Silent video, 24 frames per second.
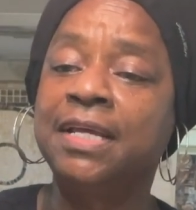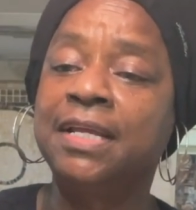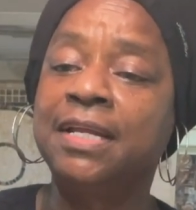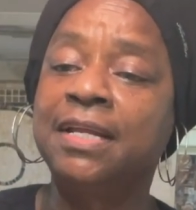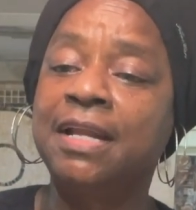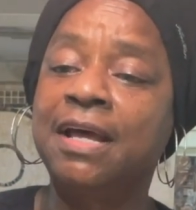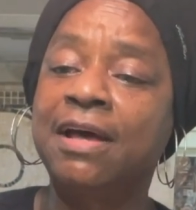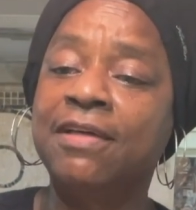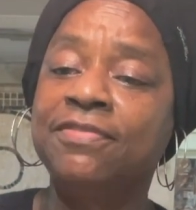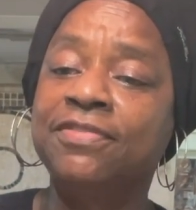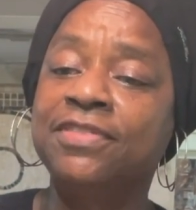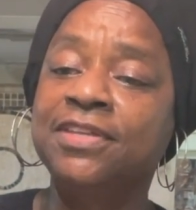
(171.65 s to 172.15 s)

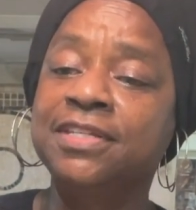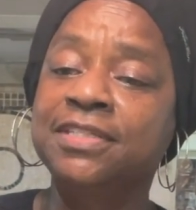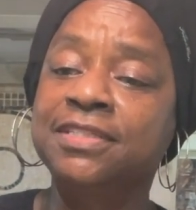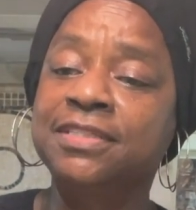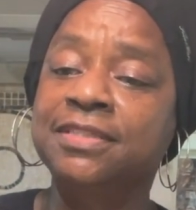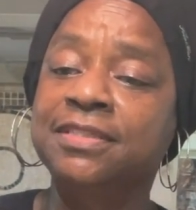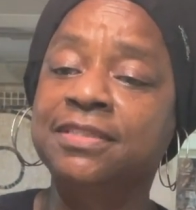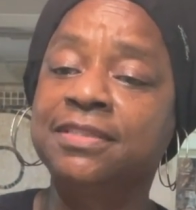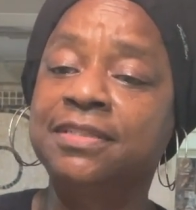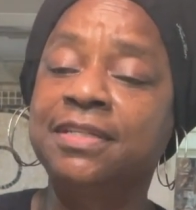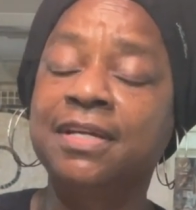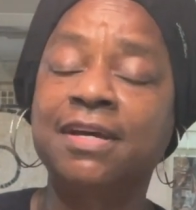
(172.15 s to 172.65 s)
Now this
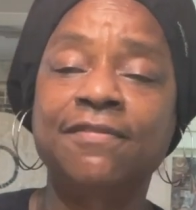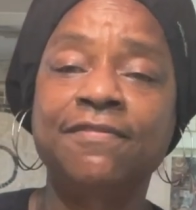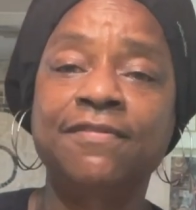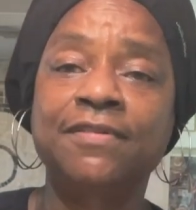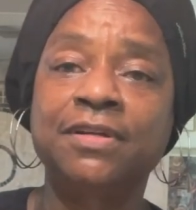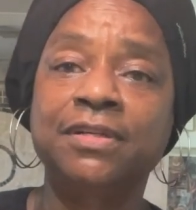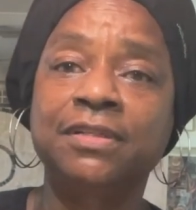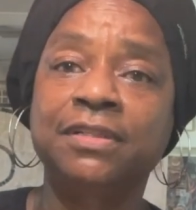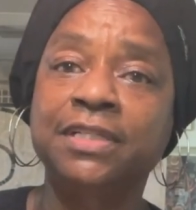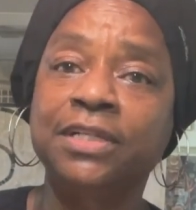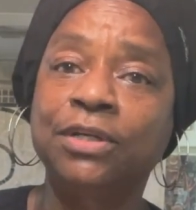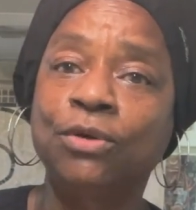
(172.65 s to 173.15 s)
is
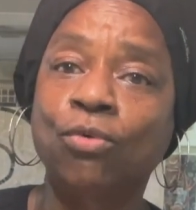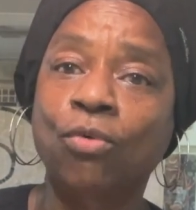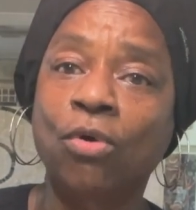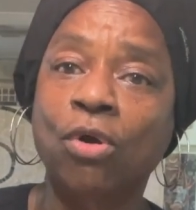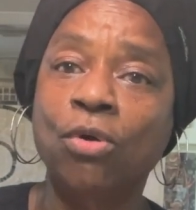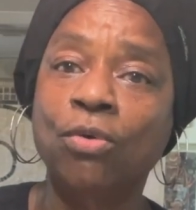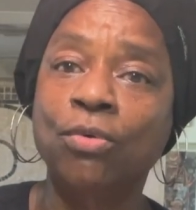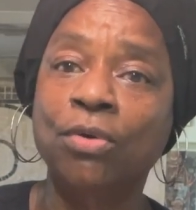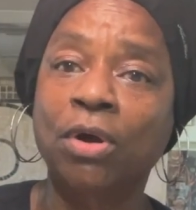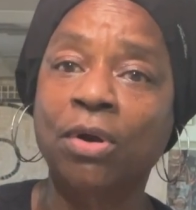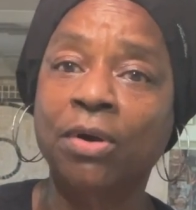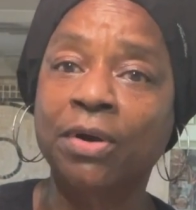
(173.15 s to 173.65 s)
definitely
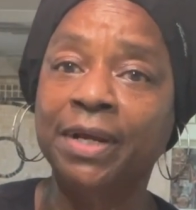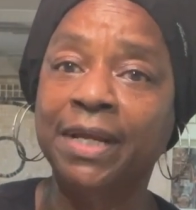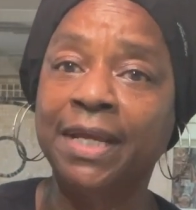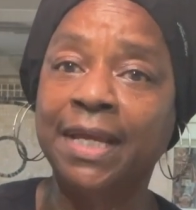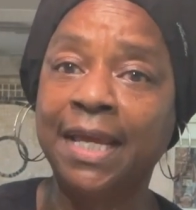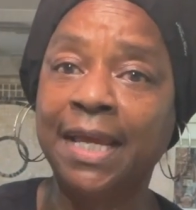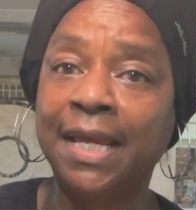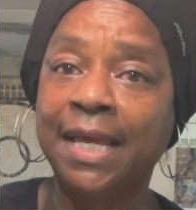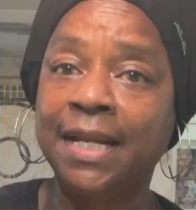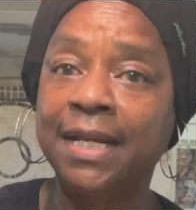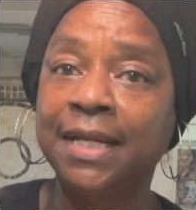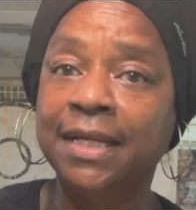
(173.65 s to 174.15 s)
grown
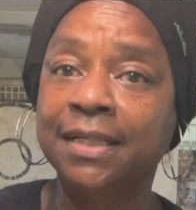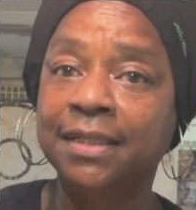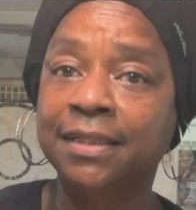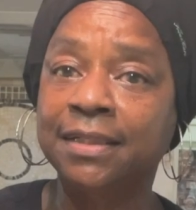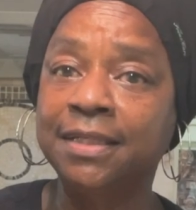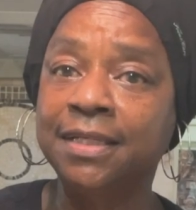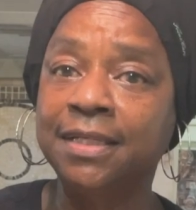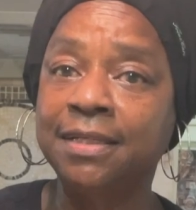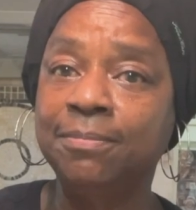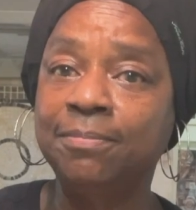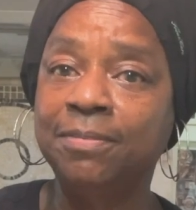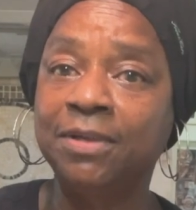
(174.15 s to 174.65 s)

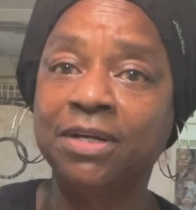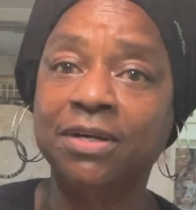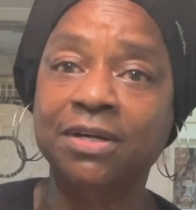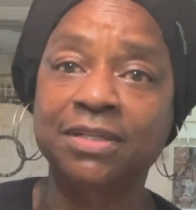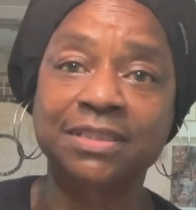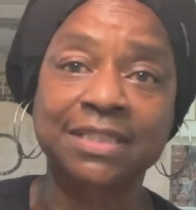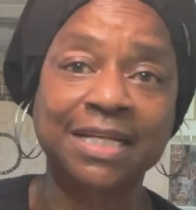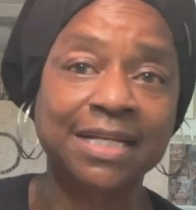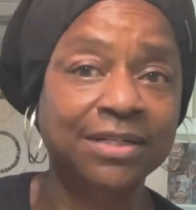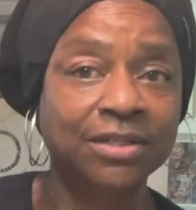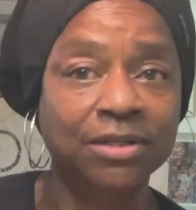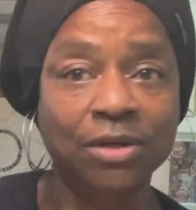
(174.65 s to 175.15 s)
organically because
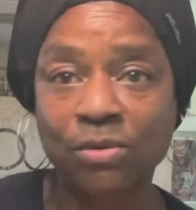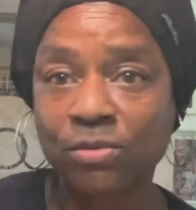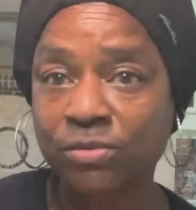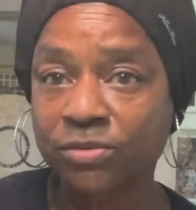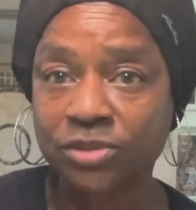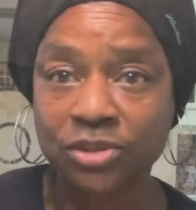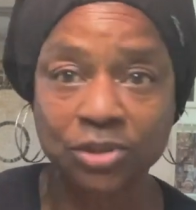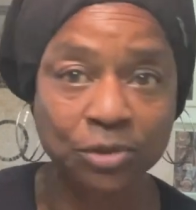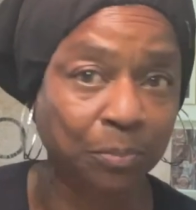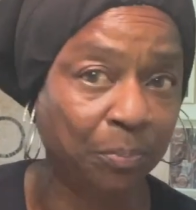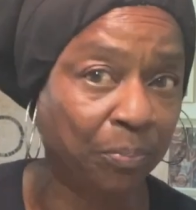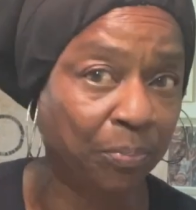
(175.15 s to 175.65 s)
I don't
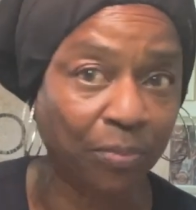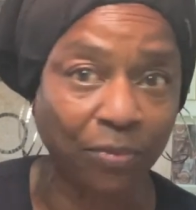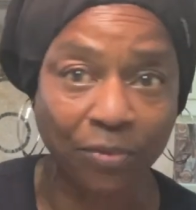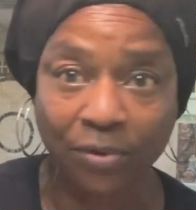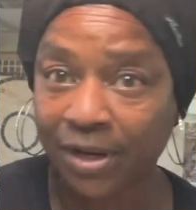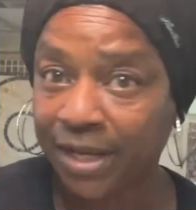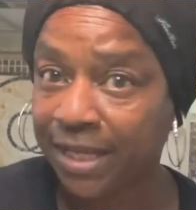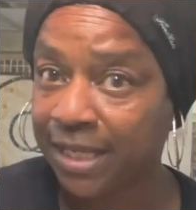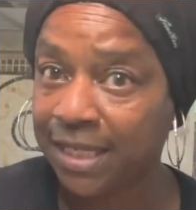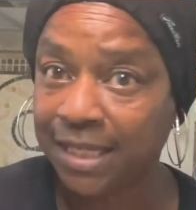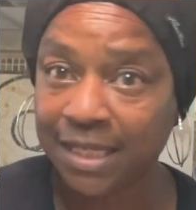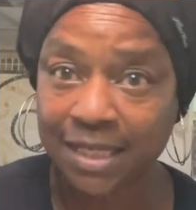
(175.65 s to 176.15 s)

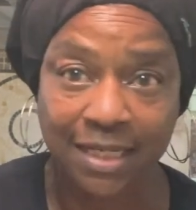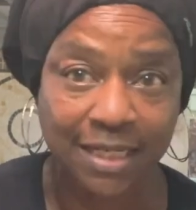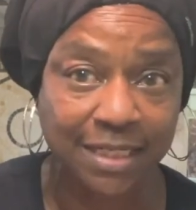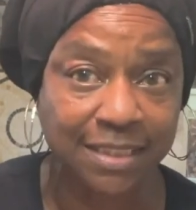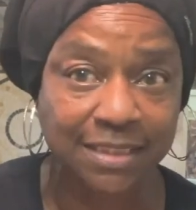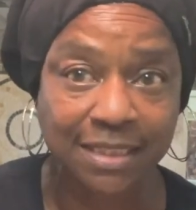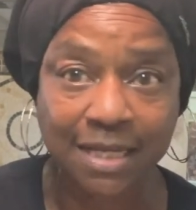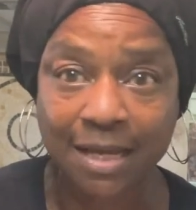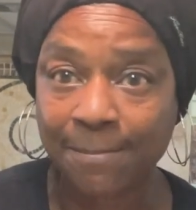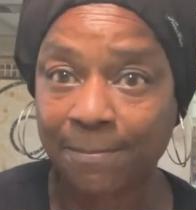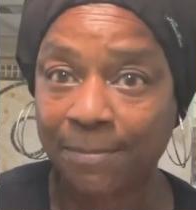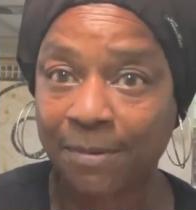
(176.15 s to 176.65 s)
spray any
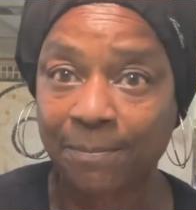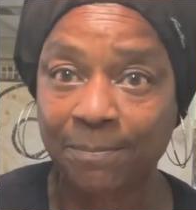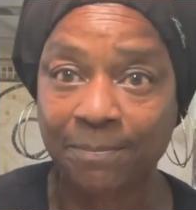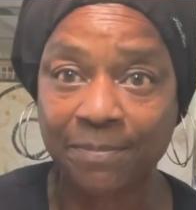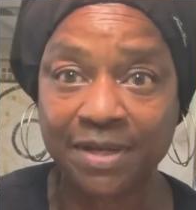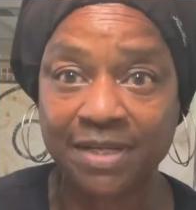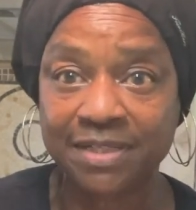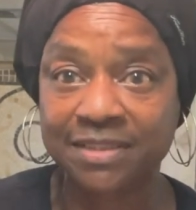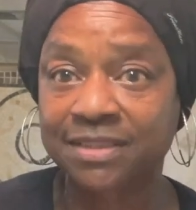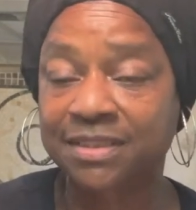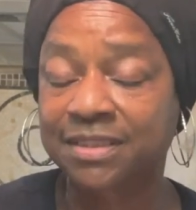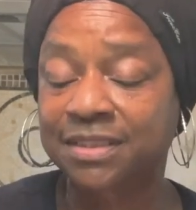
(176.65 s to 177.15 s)
type of
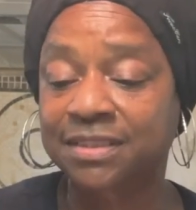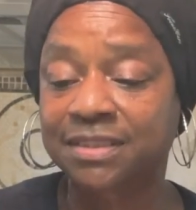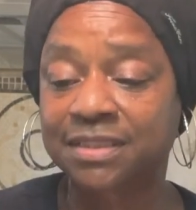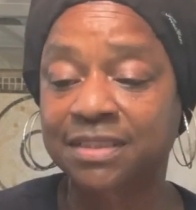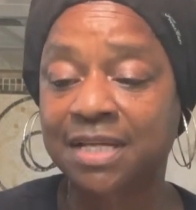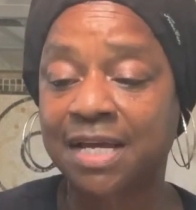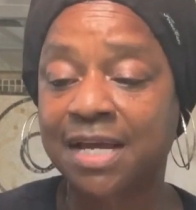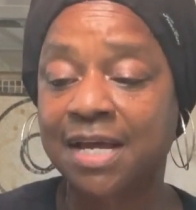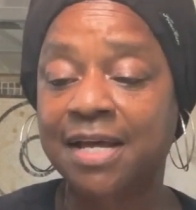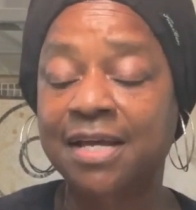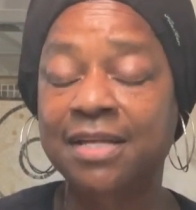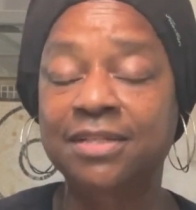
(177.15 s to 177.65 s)

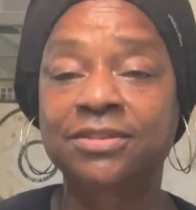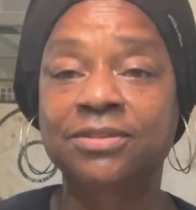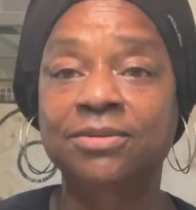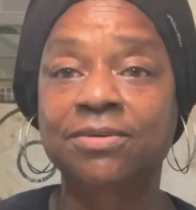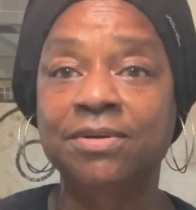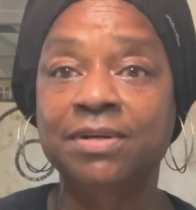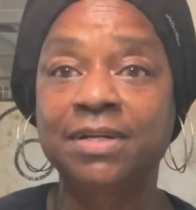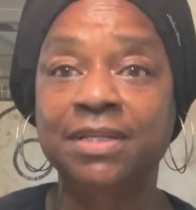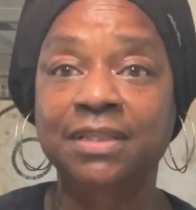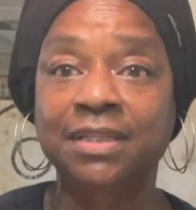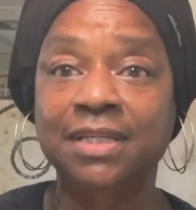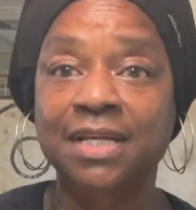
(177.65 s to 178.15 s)
pesticides or
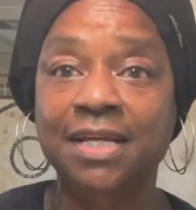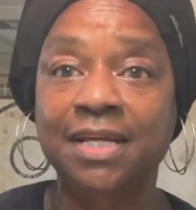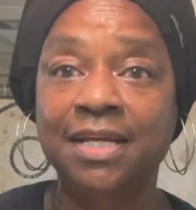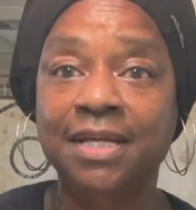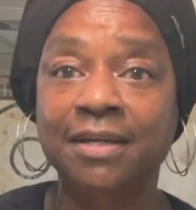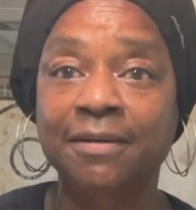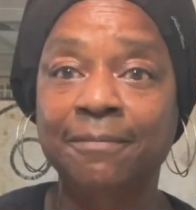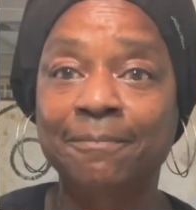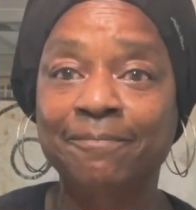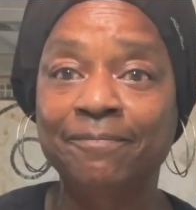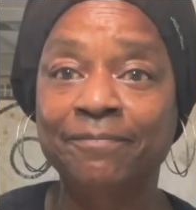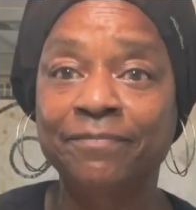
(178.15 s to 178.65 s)
anything